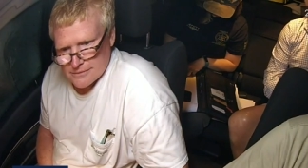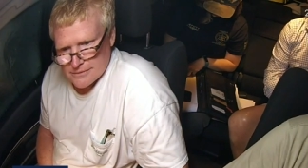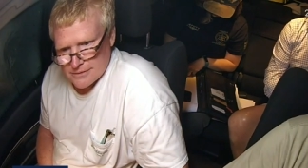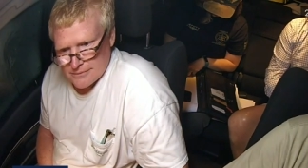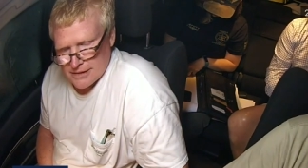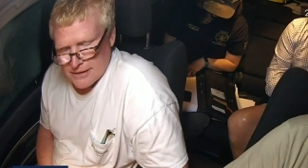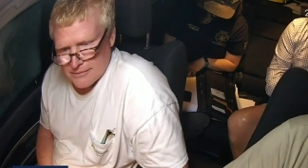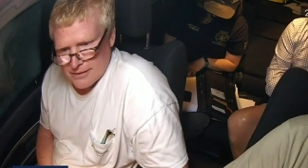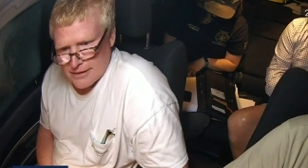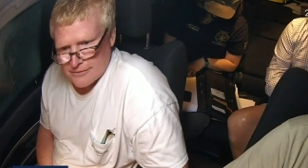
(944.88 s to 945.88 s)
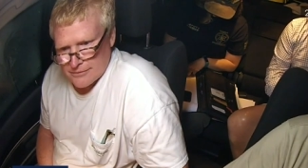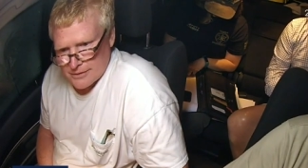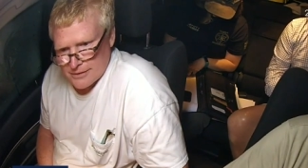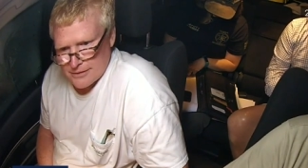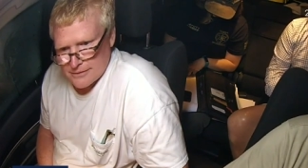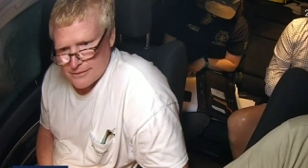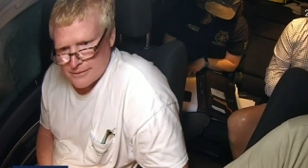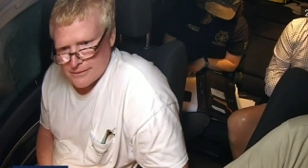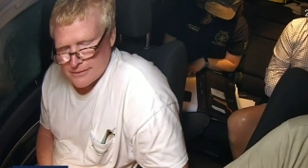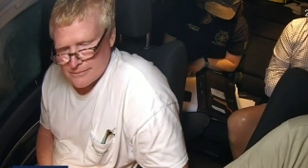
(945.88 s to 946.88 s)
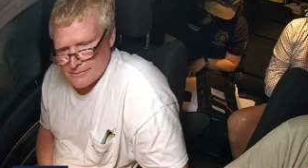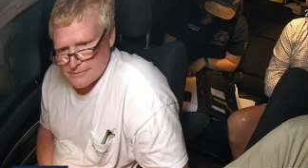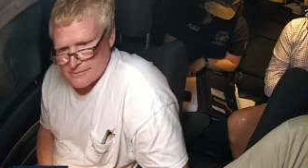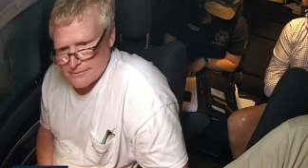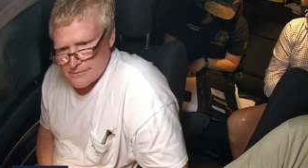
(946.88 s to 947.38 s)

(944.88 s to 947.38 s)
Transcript: Sometime last week. Um,